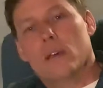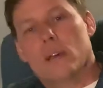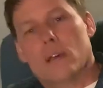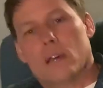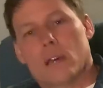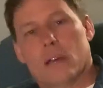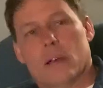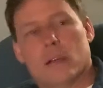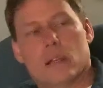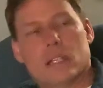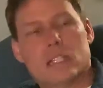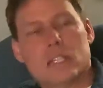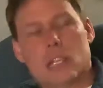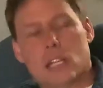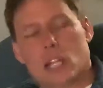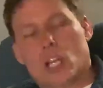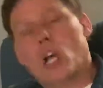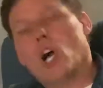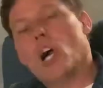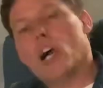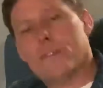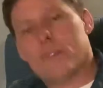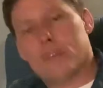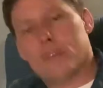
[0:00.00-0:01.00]
I did a
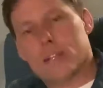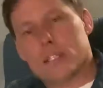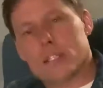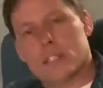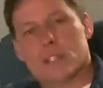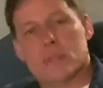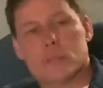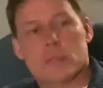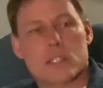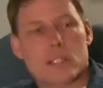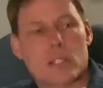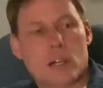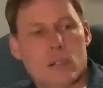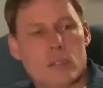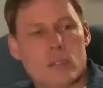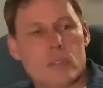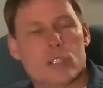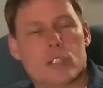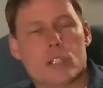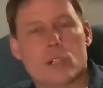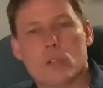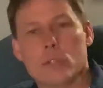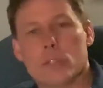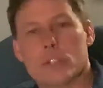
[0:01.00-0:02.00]
conference. It was called
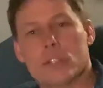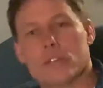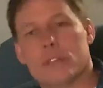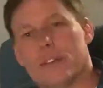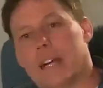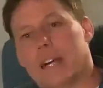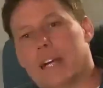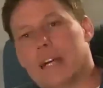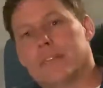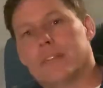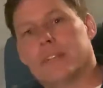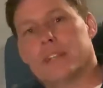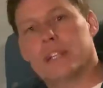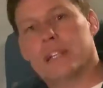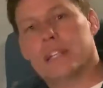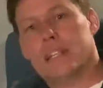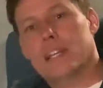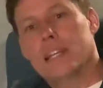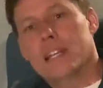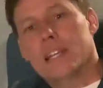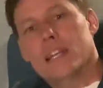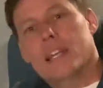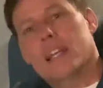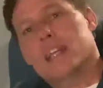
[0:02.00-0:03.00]
Soul Survivor, and
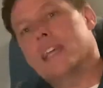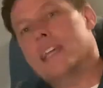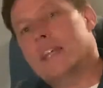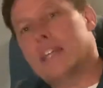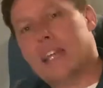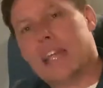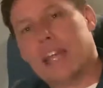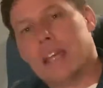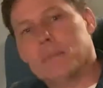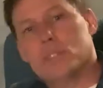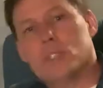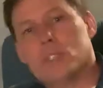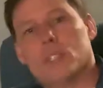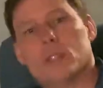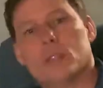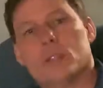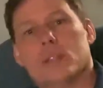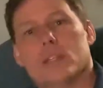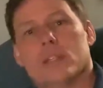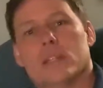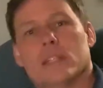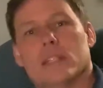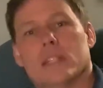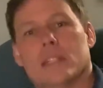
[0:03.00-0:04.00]
he came to
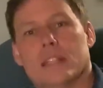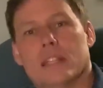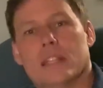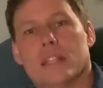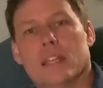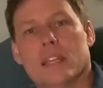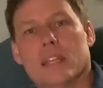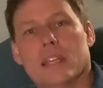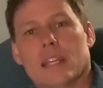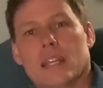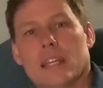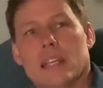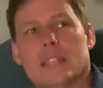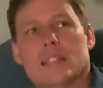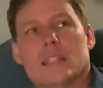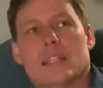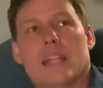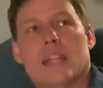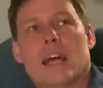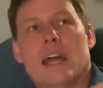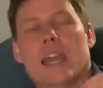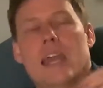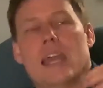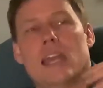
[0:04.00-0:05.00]
it, and he
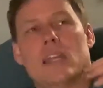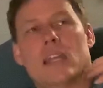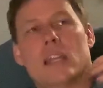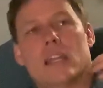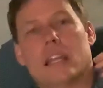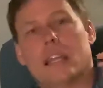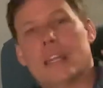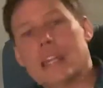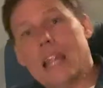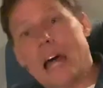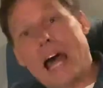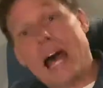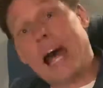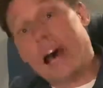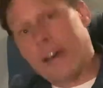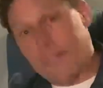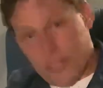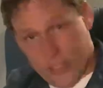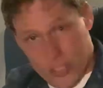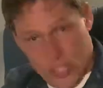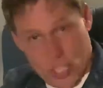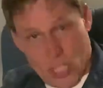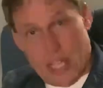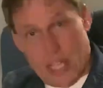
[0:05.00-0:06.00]
said I had a
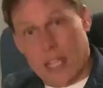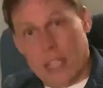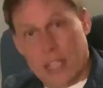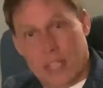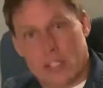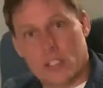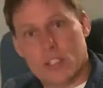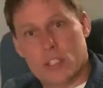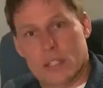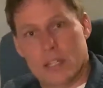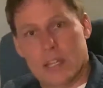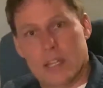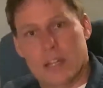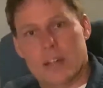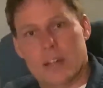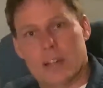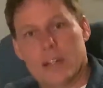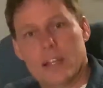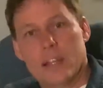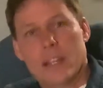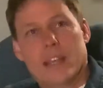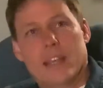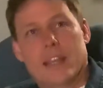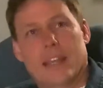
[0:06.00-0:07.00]
life change there.
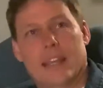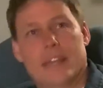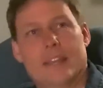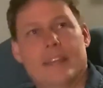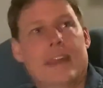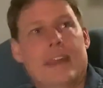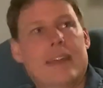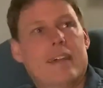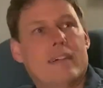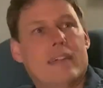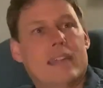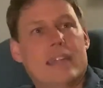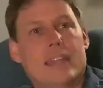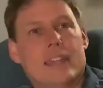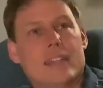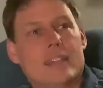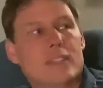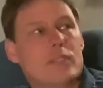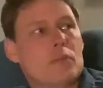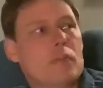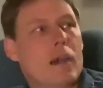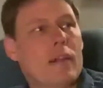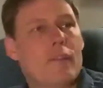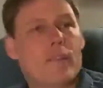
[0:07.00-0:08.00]
And now he and
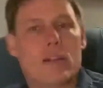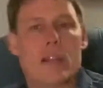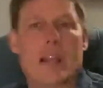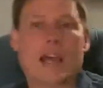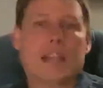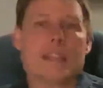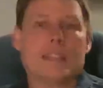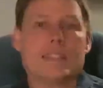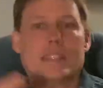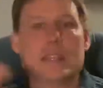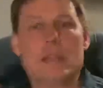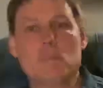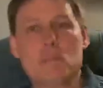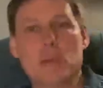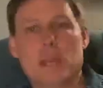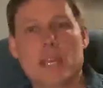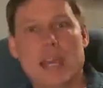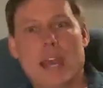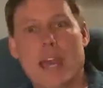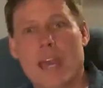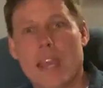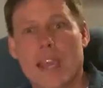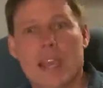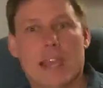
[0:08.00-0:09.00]
his wife are like
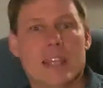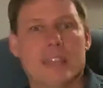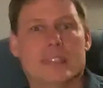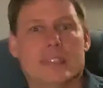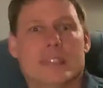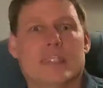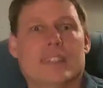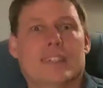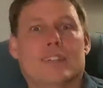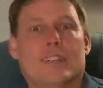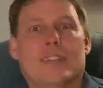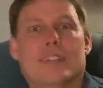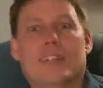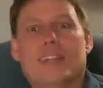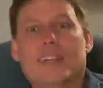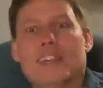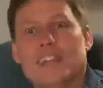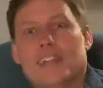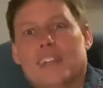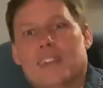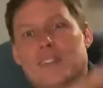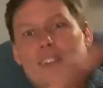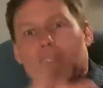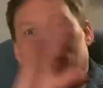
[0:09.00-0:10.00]
CPAs, and
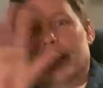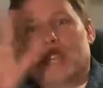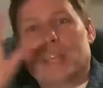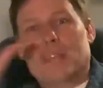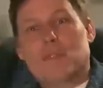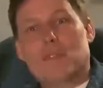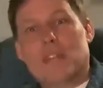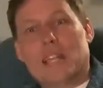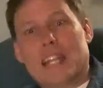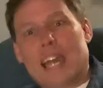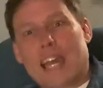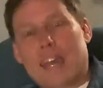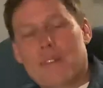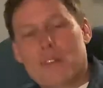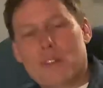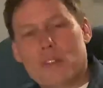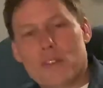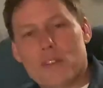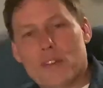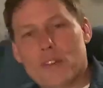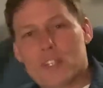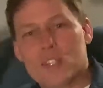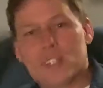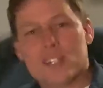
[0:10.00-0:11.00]
they're getting ready to have their
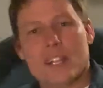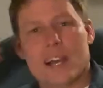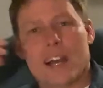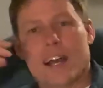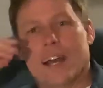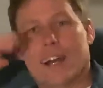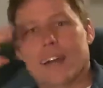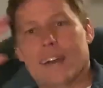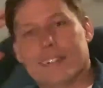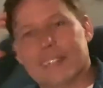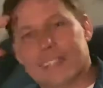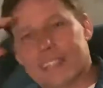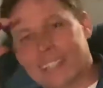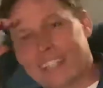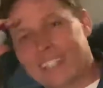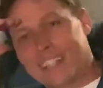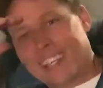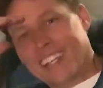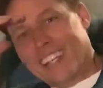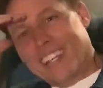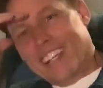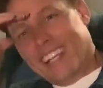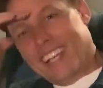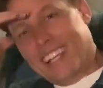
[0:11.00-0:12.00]
first child. And
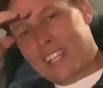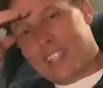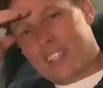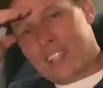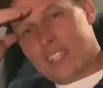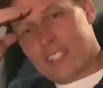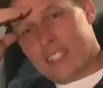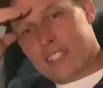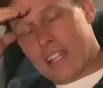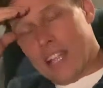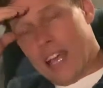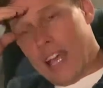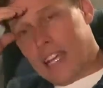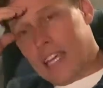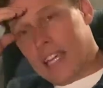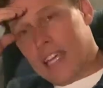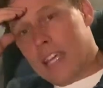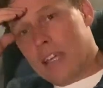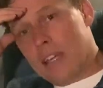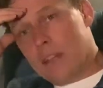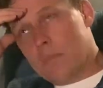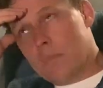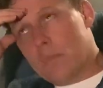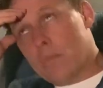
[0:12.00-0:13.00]
he's just like,
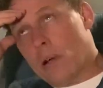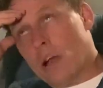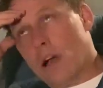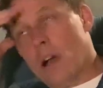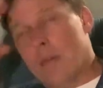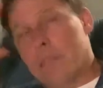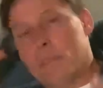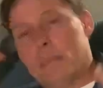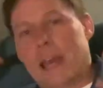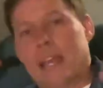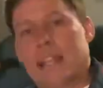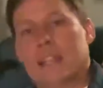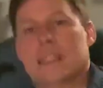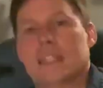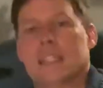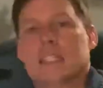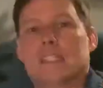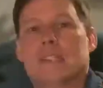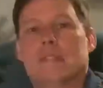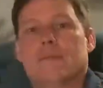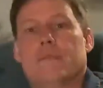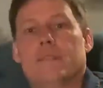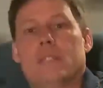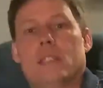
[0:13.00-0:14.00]
it brought back
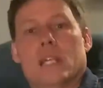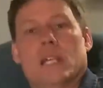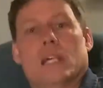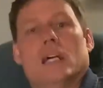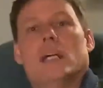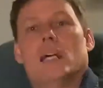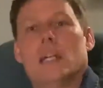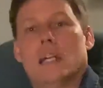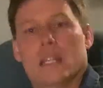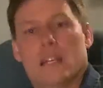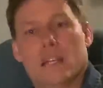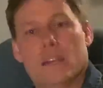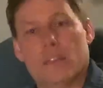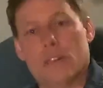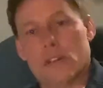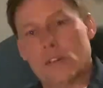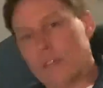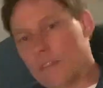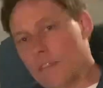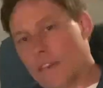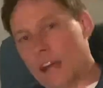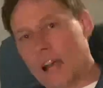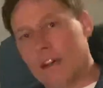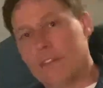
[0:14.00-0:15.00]
this flood of a
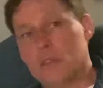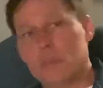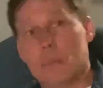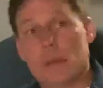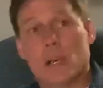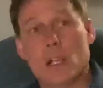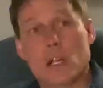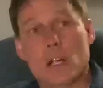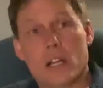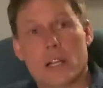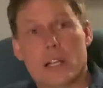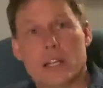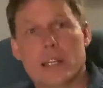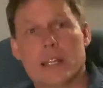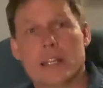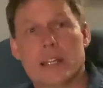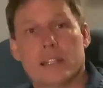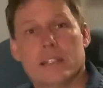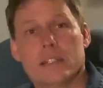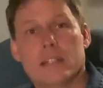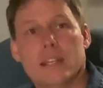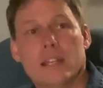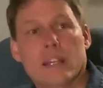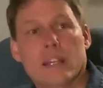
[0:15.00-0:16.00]
revival in my heart.
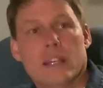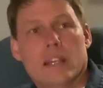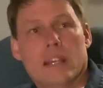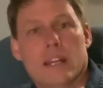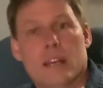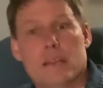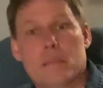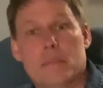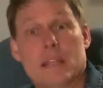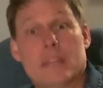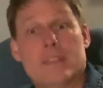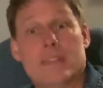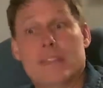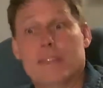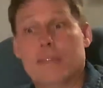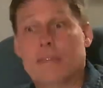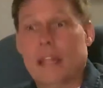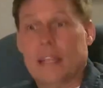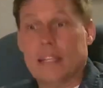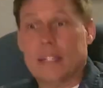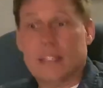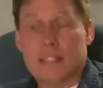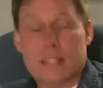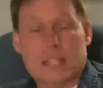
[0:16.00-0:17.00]
And I mean,
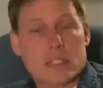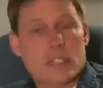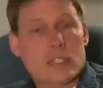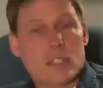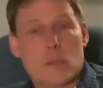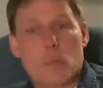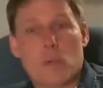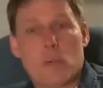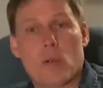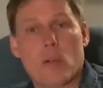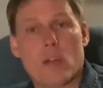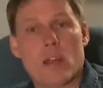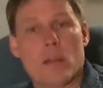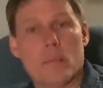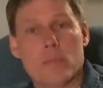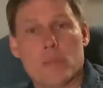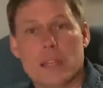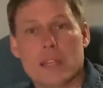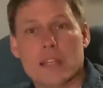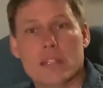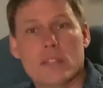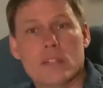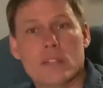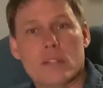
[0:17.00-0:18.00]
they said support our
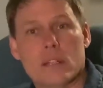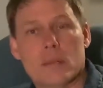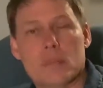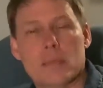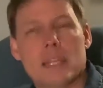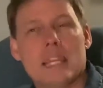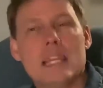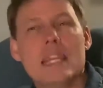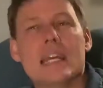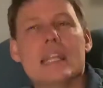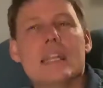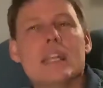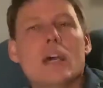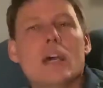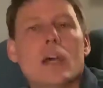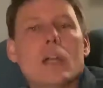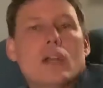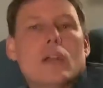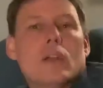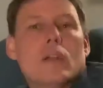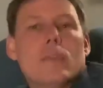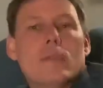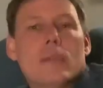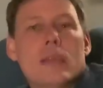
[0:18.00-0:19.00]
ministry, but he had not
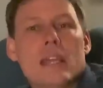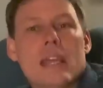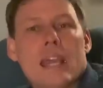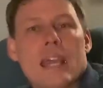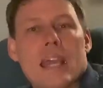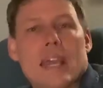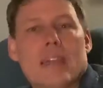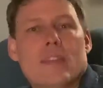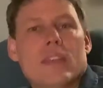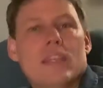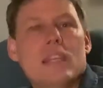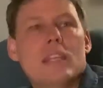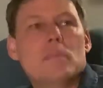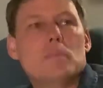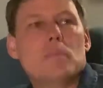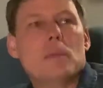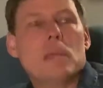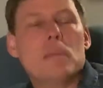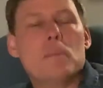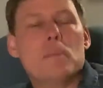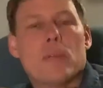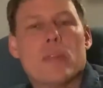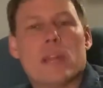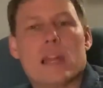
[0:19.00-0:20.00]
heard. And these
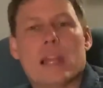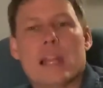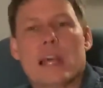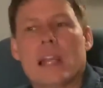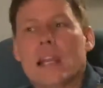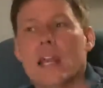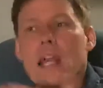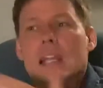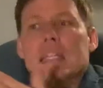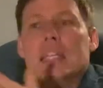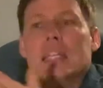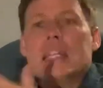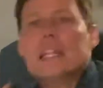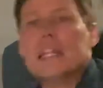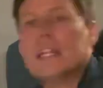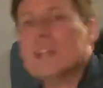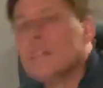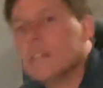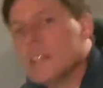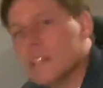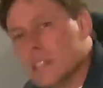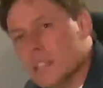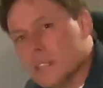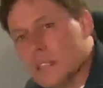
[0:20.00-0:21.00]
people that like, I didn't
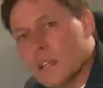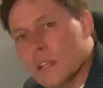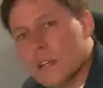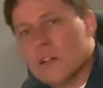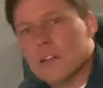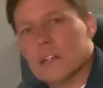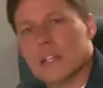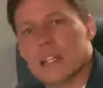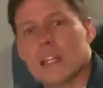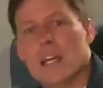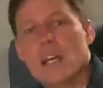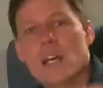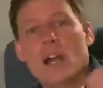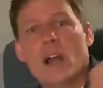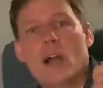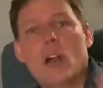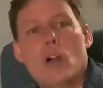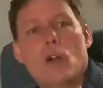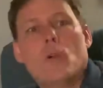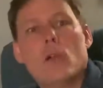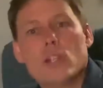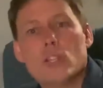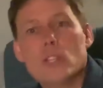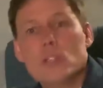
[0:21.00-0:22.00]
hear this song, and
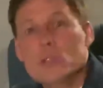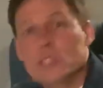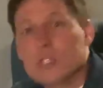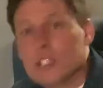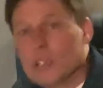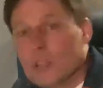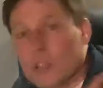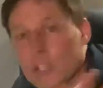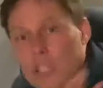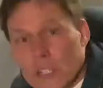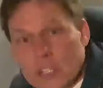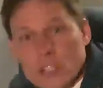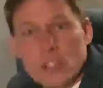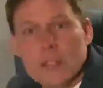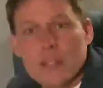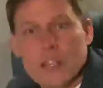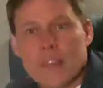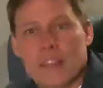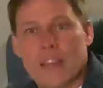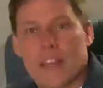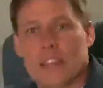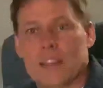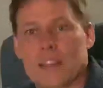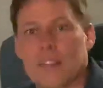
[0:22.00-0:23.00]
oh, are you still gonna do it?
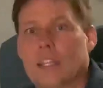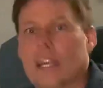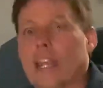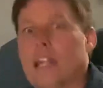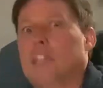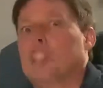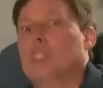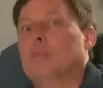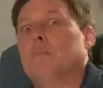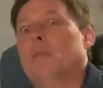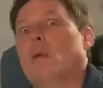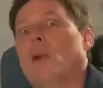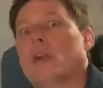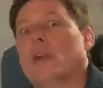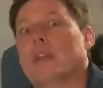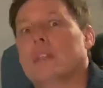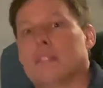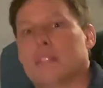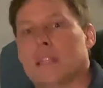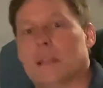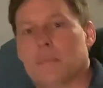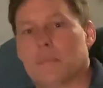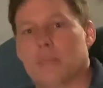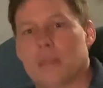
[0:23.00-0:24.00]
And they kind of sparked
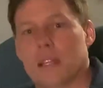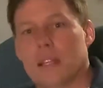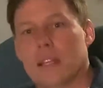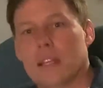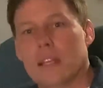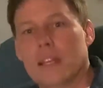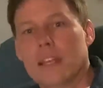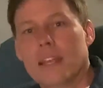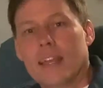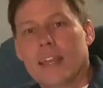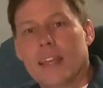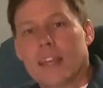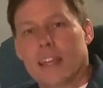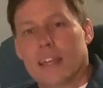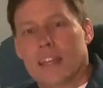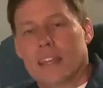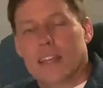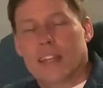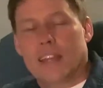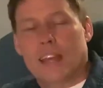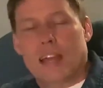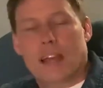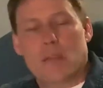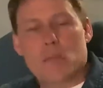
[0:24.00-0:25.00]
something.
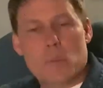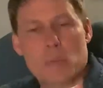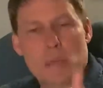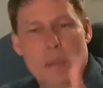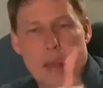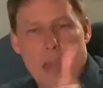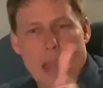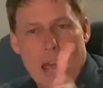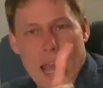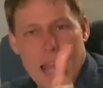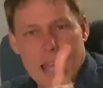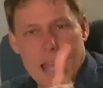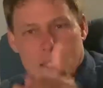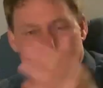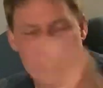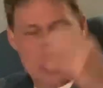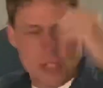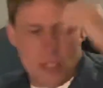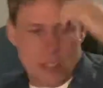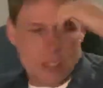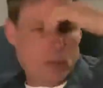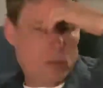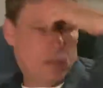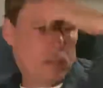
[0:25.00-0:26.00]
And I remember last
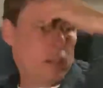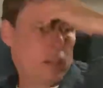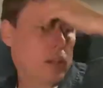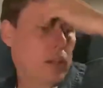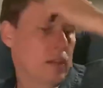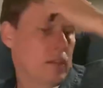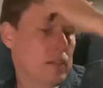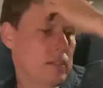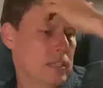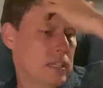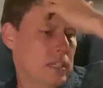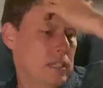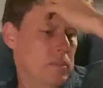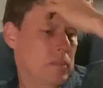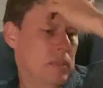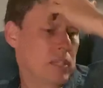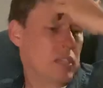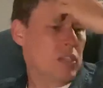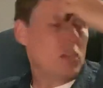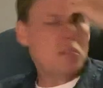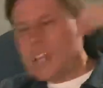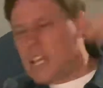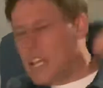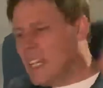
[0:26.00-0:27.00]
year, y'all said to me,
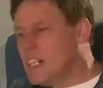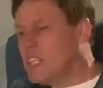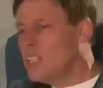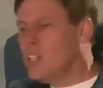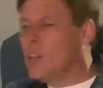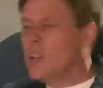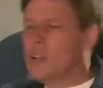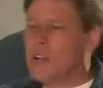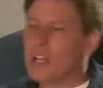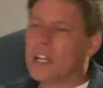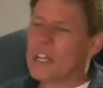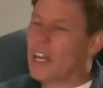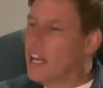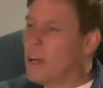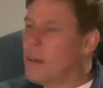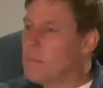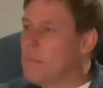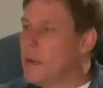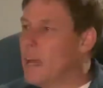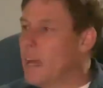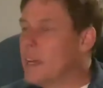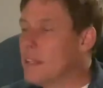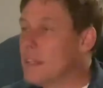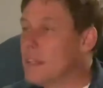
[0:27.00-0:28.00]
you need to do a
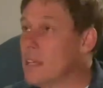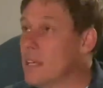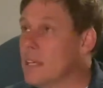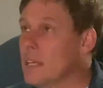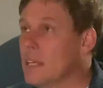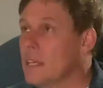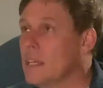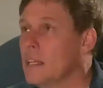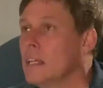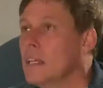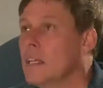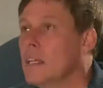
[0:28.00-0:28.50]
comeback thing,